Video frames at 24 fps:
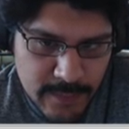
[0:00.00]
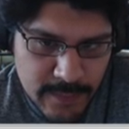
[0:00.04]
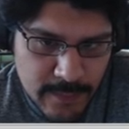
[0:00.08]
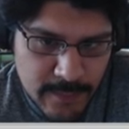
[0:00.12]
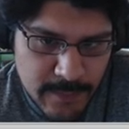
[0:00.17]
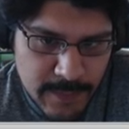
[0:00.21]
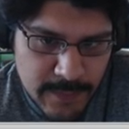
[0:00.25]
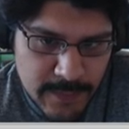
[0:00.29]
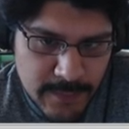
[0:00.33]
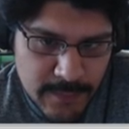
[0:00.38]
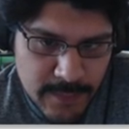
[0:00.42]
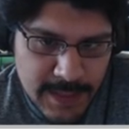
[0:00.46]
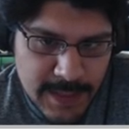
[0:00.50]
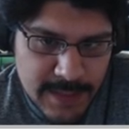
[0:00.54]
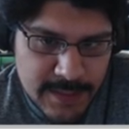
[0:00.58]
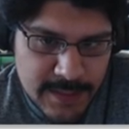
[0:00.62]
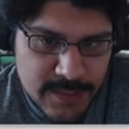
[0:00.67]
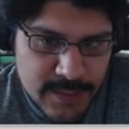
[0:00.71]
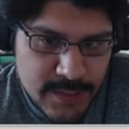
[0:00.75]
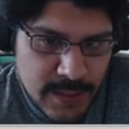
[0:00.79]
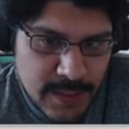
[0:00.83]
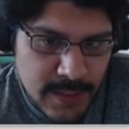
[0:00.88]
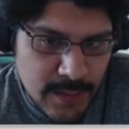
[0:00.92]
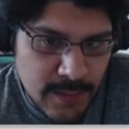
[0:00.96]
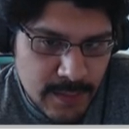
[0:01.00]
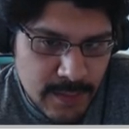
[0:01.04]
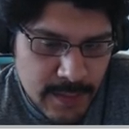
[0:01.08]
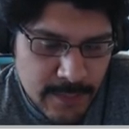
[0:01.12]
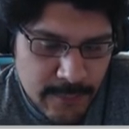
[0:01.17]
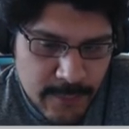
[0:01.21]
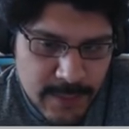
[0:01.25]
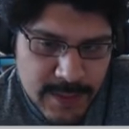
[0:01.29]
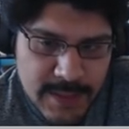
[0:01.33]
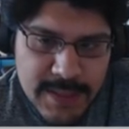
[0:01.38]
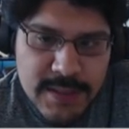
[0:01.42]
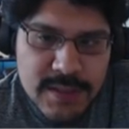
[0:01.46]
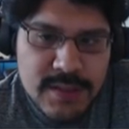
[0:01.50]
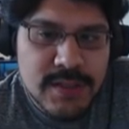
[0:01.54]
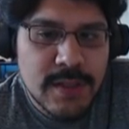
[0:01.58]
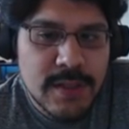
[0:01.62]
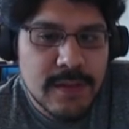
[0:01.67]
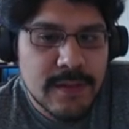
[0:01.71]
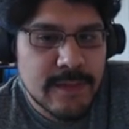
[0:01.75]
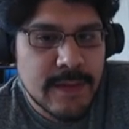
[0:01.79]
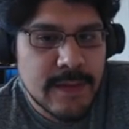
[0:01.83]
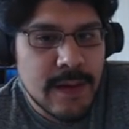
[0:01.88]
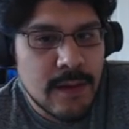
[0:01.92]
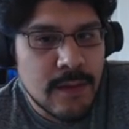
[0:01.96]
If we didn't shell this out,
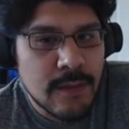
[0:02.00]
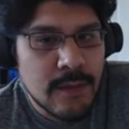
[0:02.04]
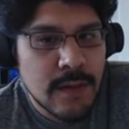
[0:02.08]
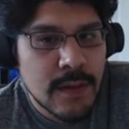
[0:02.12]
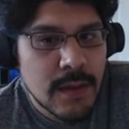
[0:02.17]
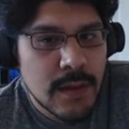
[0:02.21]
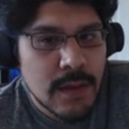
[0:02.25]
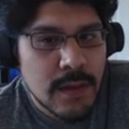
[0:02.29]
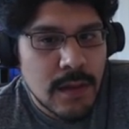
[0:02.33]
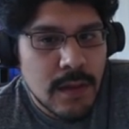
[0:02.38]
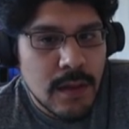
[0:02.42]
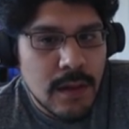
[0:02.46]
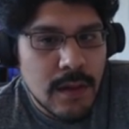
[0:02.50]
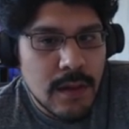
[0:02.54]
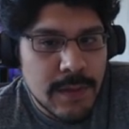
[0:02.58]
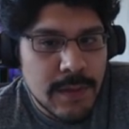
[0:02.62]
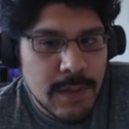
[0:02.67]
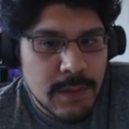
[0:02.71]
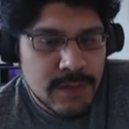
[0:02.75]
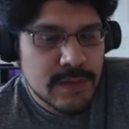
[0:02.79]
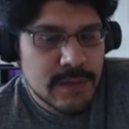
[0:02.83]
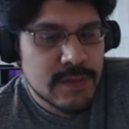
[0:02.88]
it would just make 1